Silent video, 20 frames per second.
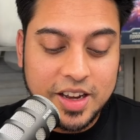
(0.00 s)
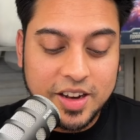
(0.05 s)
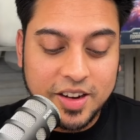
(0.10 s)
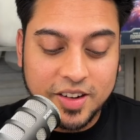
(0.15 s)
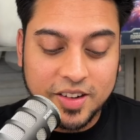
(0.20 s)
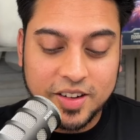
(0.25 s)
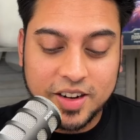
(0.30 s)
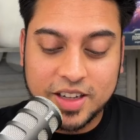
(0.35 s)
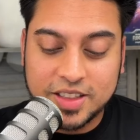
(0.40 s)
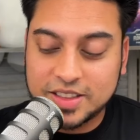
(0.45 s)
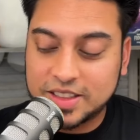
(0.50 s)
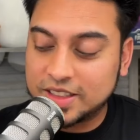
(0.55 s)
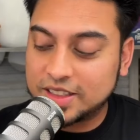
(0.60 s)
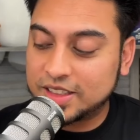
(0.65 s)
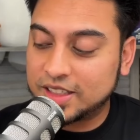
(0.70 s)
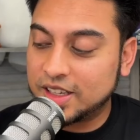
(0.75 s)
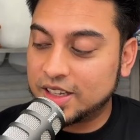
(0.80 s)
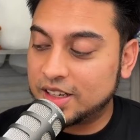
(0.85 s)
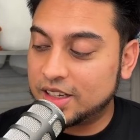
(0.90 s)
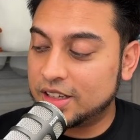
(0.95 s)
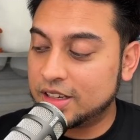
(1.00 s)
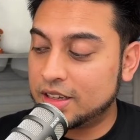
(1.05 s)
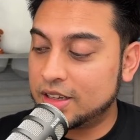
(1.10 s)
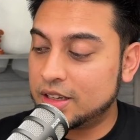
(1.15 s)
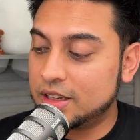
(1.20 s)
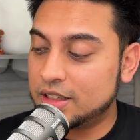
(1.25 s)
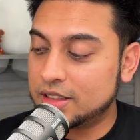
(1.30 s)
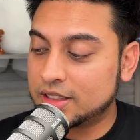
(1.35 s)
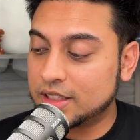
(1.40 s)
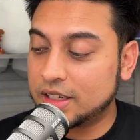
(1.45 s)
or else it's going to,
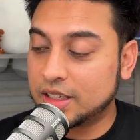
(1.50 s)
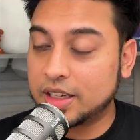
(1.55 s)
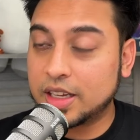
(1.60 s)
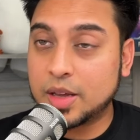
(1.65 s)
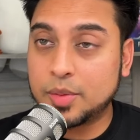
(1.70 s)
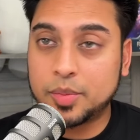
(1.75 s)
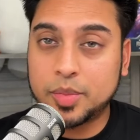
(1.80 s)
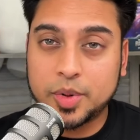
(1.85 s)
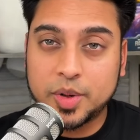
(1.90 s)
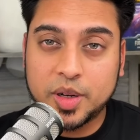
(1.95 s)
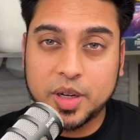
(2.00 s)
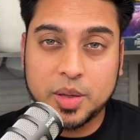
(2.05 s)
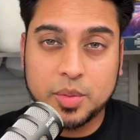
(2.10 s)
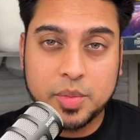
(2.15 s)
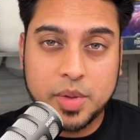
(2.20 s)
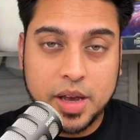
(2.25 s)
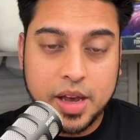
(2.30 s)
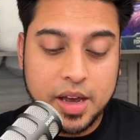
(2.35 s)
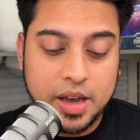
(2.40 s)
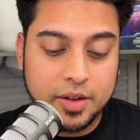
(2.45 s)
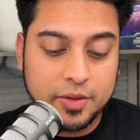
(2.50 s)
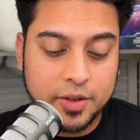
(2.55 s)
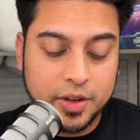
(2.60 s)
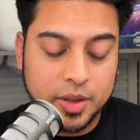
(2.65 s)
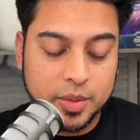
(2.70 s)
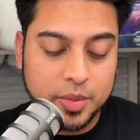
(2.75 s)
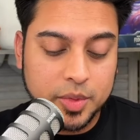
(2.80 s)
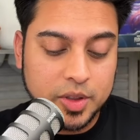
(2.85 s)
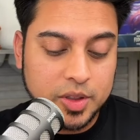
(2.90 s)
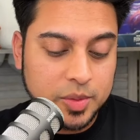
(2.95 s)
it's going to get pretty bad for
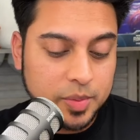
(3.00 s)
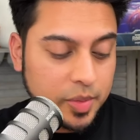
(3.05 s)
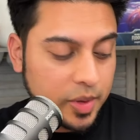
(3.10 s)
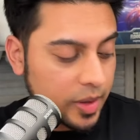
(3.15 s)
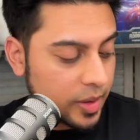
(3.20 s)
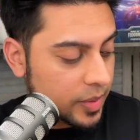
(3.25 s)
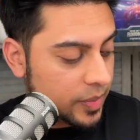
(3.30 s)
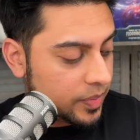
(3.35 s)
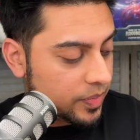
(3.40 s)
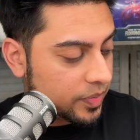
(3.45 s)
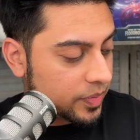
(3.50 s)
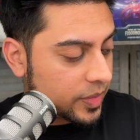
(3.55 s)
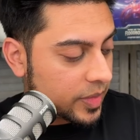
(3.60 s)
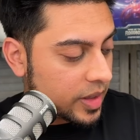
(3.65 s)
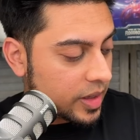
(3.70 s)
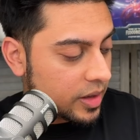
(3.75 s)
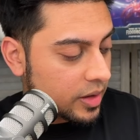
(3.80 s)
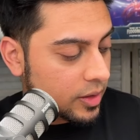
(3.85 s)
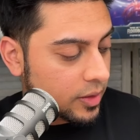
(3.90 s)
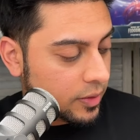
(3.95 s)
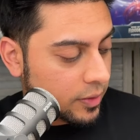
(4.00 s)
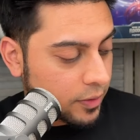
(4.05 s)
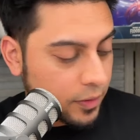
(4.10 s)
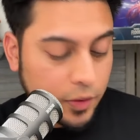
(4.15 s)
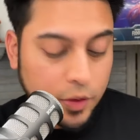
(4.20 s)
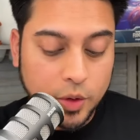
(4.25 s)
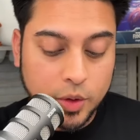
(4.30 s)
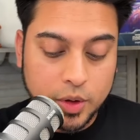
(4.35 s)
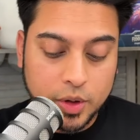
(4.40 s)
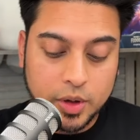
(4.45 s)
the most part
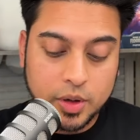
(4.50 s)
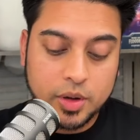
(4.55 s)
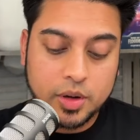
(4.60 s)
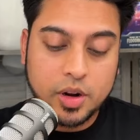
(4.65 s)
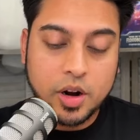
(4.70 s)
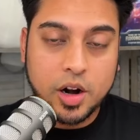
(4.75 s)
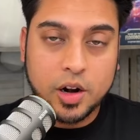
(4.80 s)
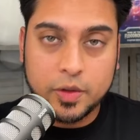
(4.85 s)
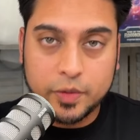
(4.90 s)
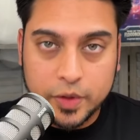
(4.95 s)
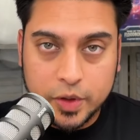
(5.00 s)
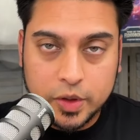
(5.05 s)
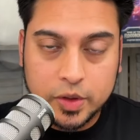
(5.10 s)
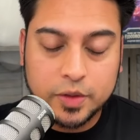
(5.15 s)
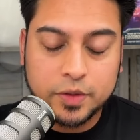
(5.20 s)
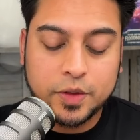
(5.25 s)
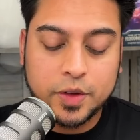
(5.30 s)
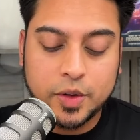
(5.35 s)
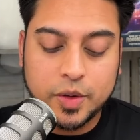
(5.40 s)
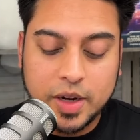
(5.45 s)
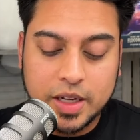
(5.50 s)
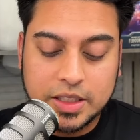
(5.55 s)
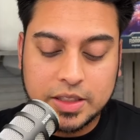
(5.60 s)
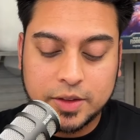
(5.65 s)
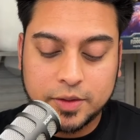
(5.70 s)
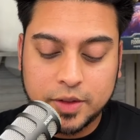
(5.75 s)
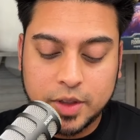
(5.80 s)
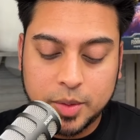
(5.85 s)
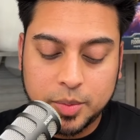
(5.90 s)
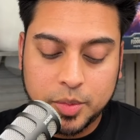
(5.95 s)
for our vote for Rise
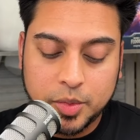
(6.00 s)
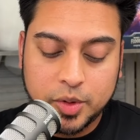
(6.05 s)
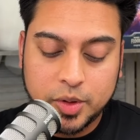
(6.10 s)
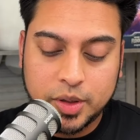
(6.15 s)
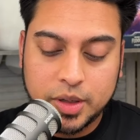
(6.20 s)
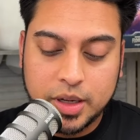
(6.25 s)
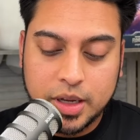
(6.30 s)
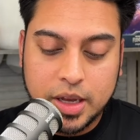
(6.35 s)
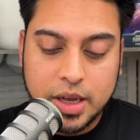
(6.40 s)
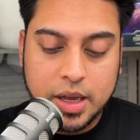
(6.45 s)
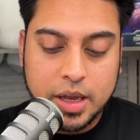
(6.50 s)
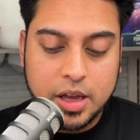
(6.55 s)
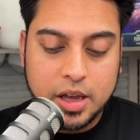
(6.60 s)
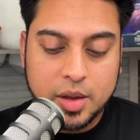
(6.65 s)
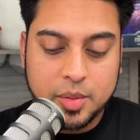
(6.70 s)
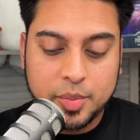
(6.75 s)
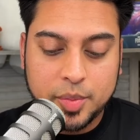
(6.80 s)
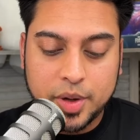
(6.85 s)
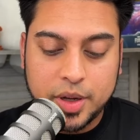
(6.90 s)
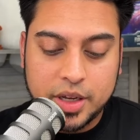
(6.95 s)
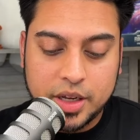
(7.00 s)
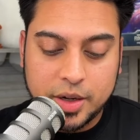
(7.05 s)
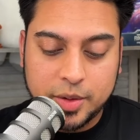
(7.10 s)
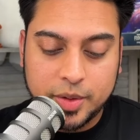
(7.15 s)
of Floodborn. But here we